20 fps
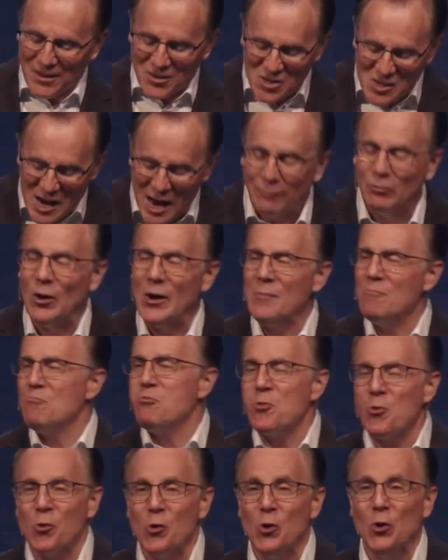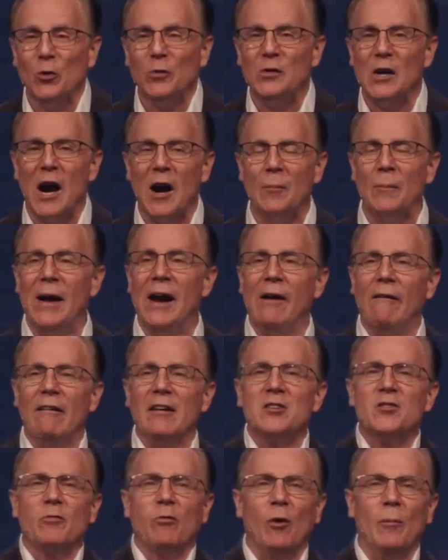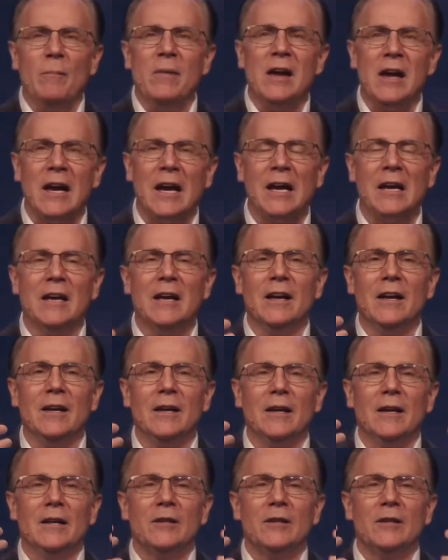It's never improved our marriage for me